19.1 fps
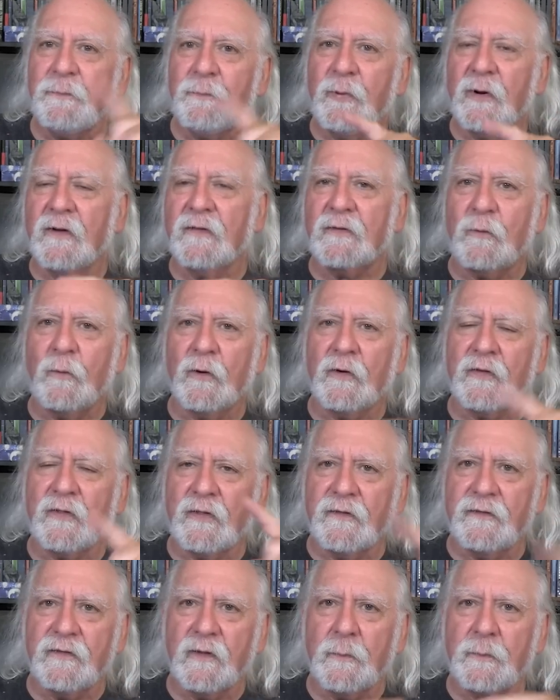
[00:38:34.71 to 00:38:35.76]
But of course,
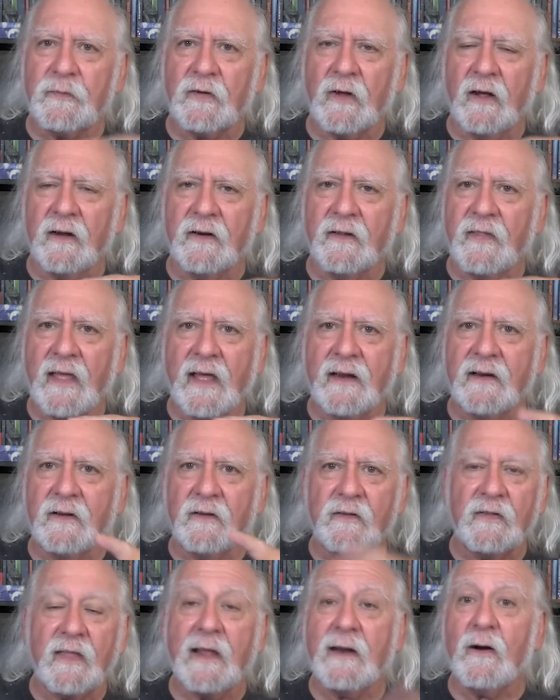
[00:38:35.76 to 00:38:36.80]
the flip side of that
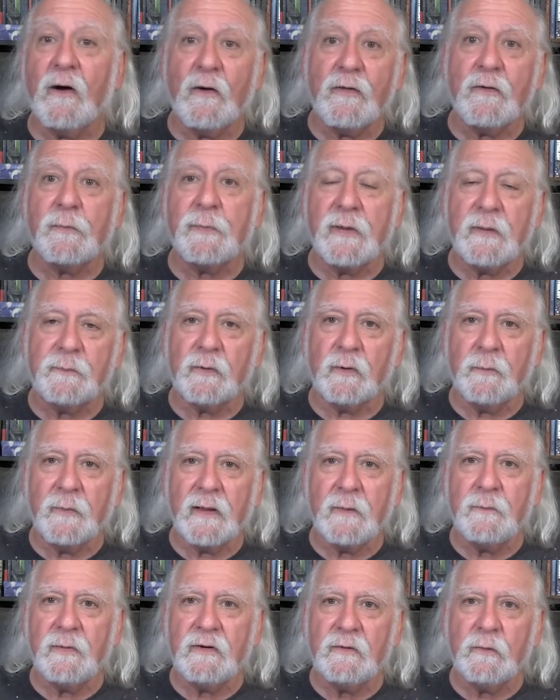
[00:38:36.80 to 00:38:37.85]
is that other people
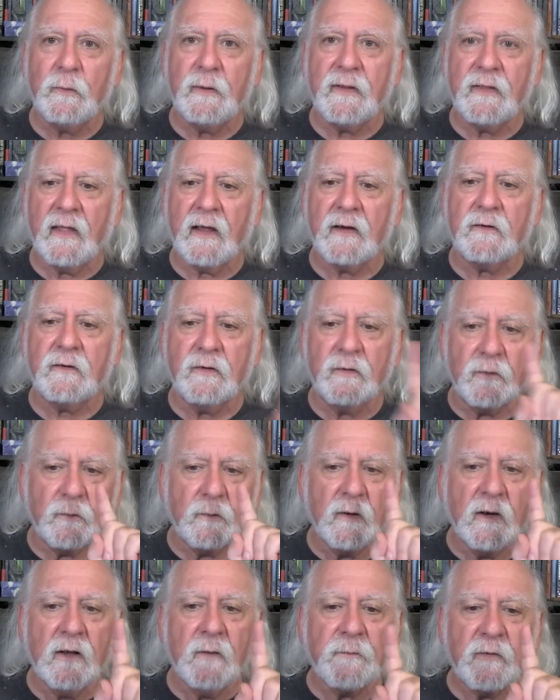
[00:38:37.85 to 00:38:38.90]
may be doing that
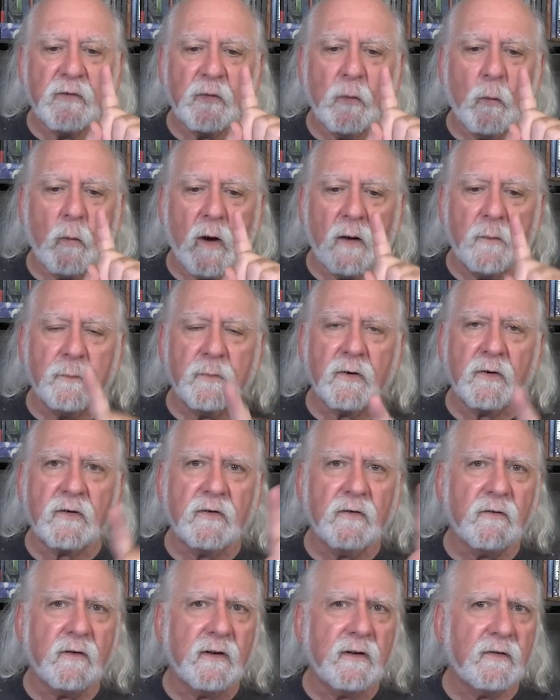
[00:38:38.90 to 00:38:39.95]
too. So while
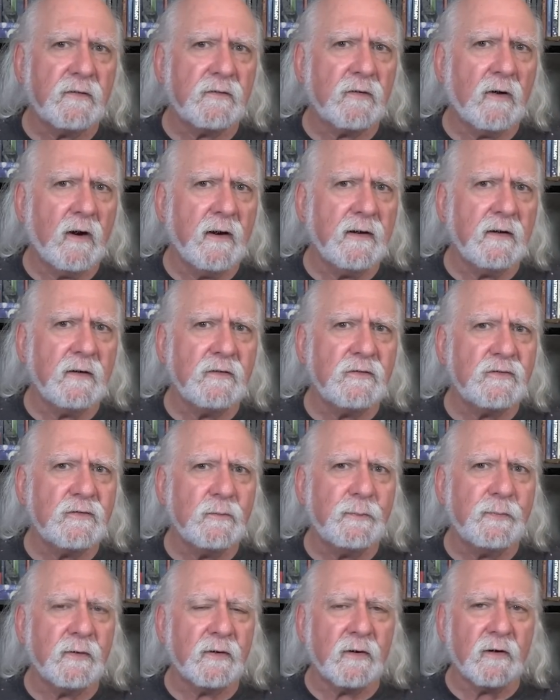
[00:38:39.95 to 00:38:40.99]
Mercury is trining
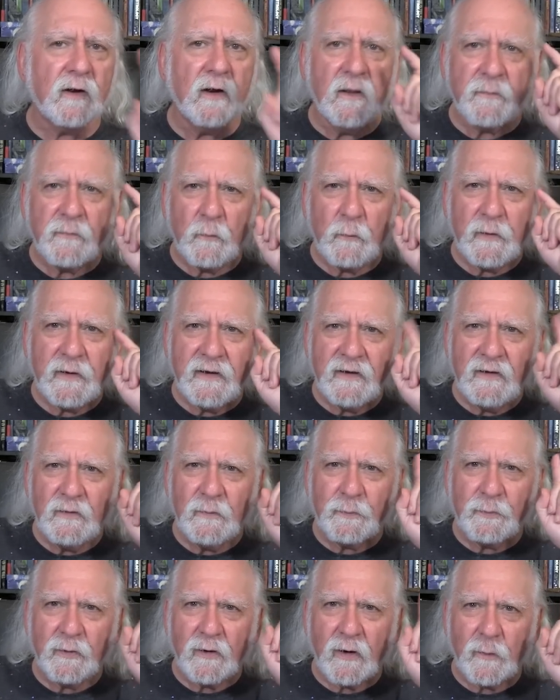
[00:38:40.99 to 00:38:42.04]
Jupiter, we need to
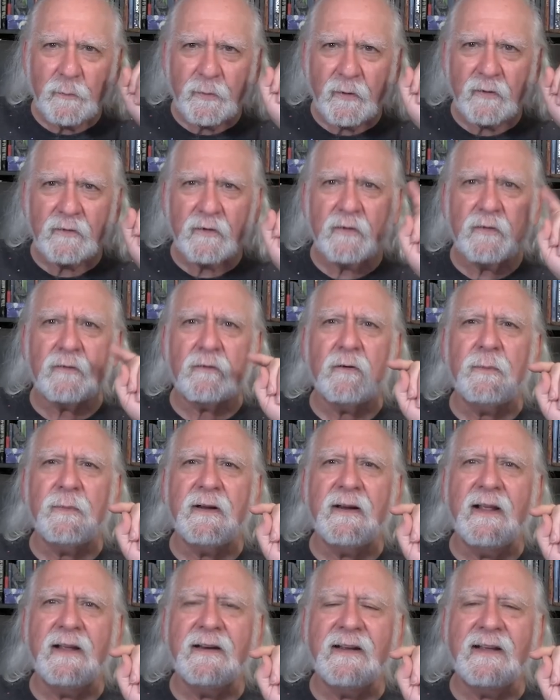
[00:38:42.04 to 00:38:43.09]
put up our
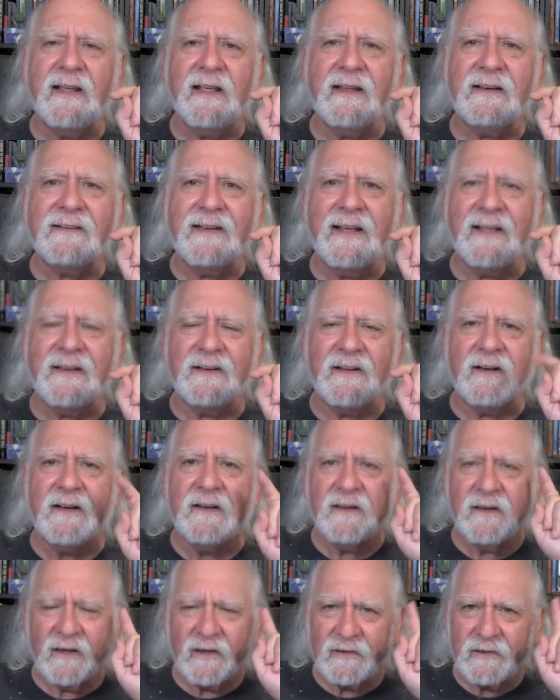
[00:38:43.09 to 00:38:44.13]
discriminating antenna
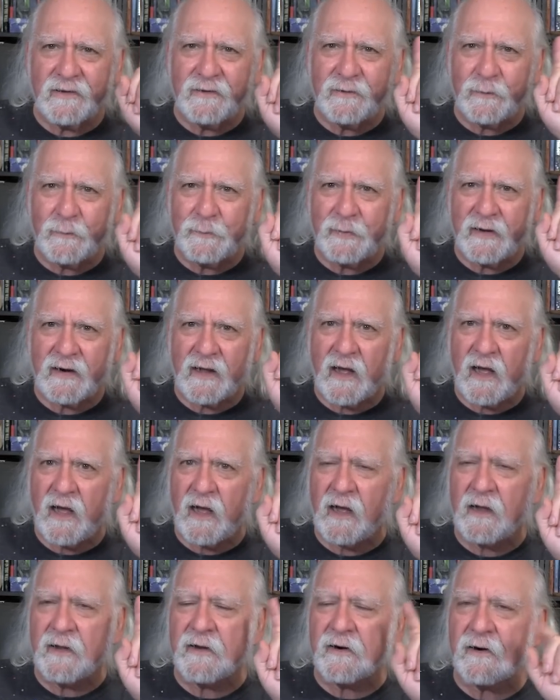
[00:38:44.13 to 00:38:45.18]
a little bit
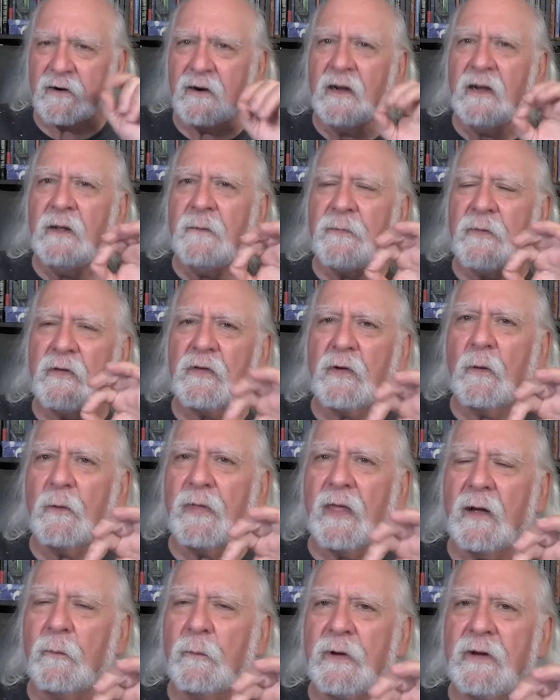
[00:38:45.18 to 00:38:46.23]
higher so
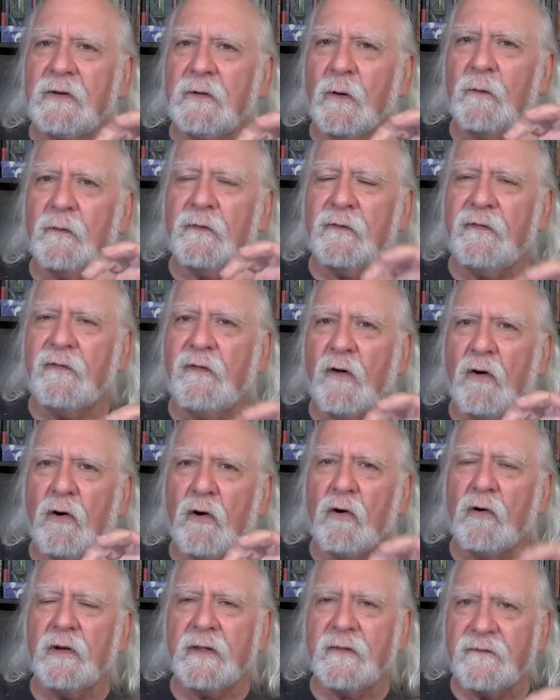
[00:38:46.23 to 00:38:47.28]
that we don't
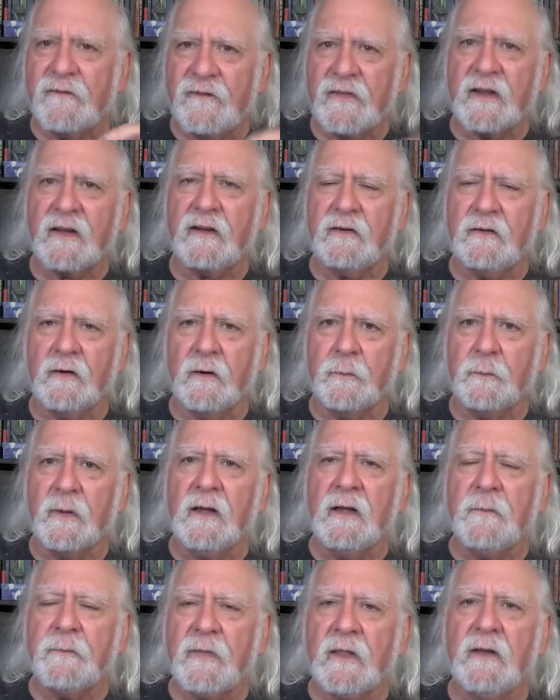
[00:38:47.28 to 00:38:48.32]
fall victim
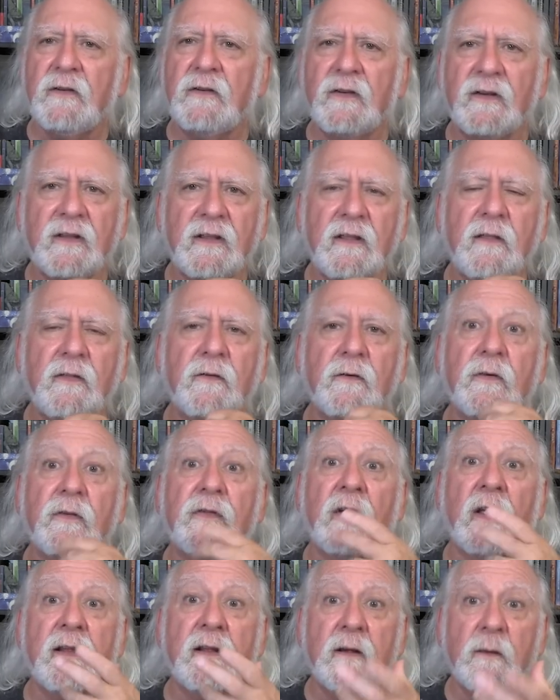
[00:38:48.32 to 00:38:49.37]
into either
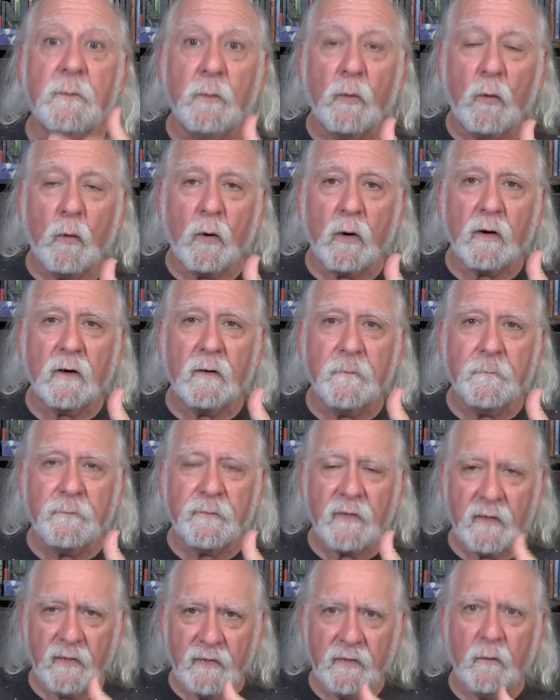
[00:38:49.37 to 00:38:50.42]
saying more
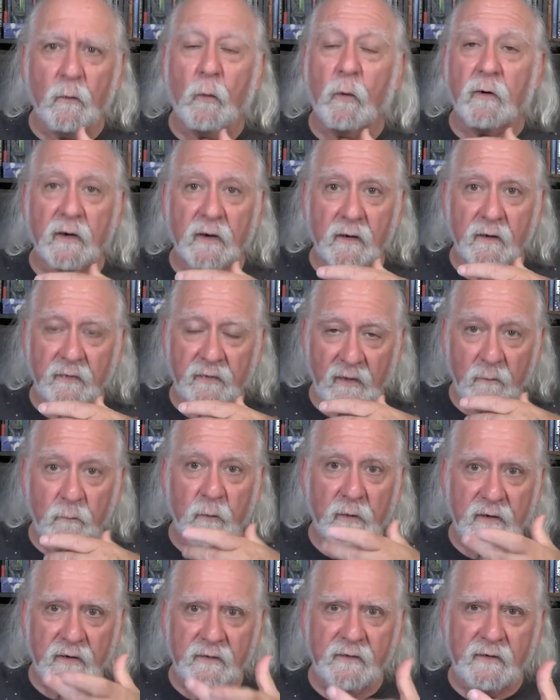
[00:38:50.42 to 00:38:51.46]
or than
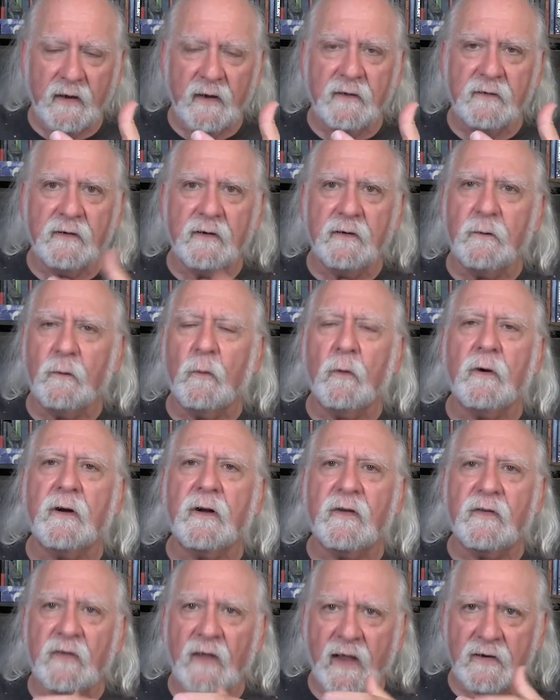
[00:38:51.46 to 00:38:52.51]
we intended or
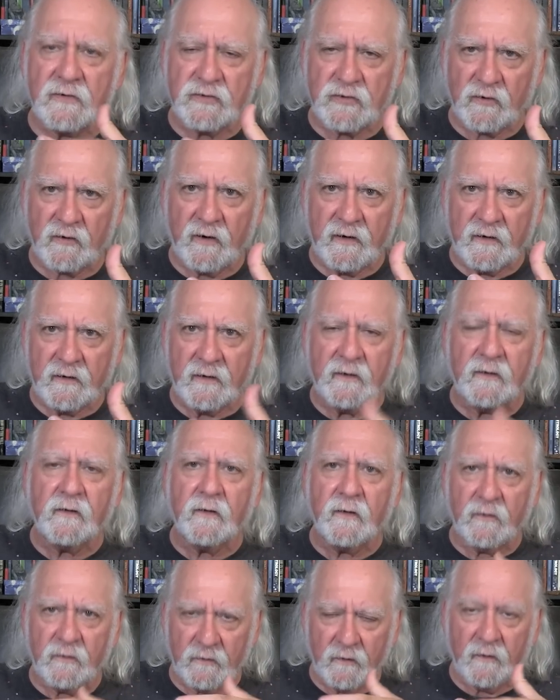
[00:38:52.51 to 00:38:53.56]
exaggerating
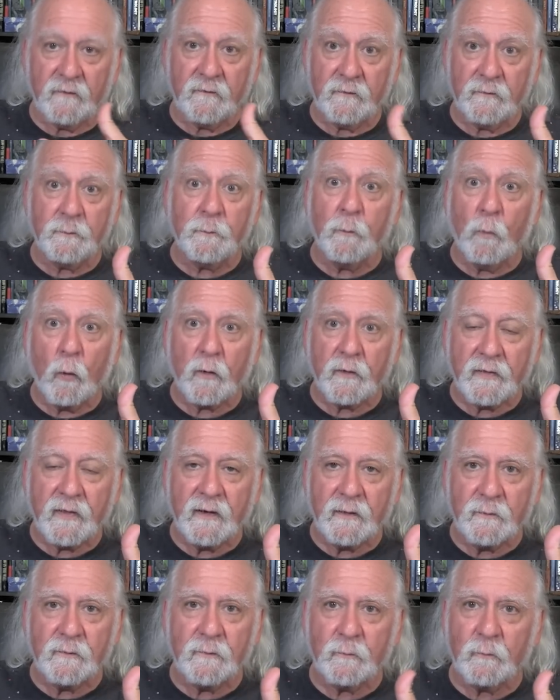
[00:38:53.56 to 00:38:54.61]
uh, more
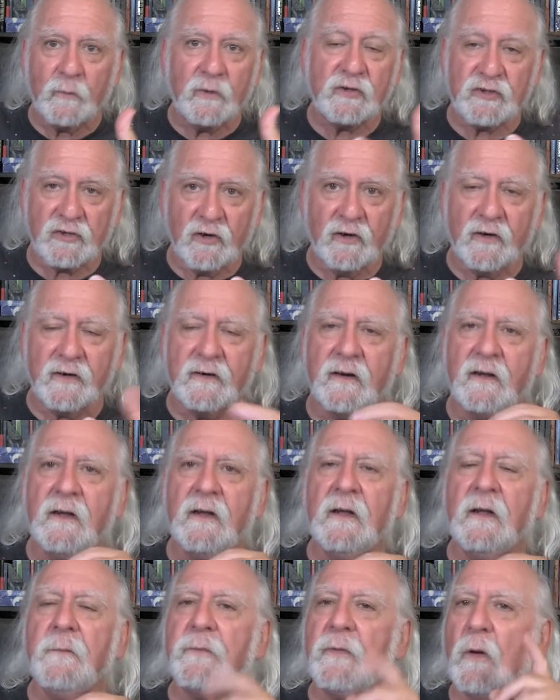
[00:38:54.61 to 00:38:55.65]
than we should
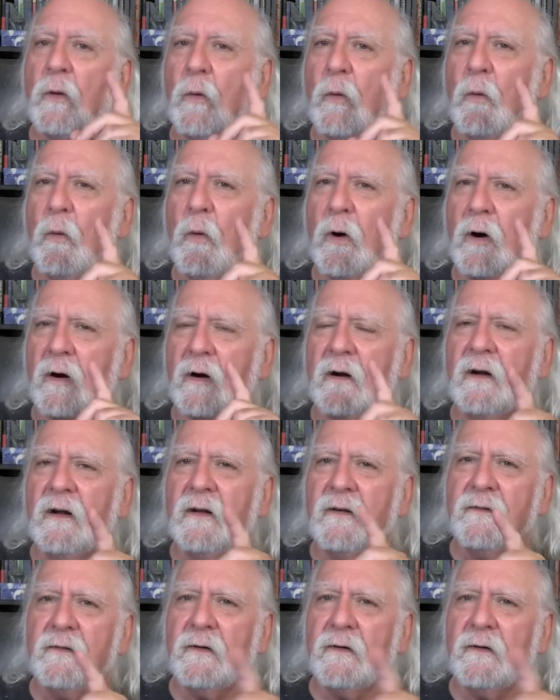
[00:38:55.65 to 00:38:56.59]
or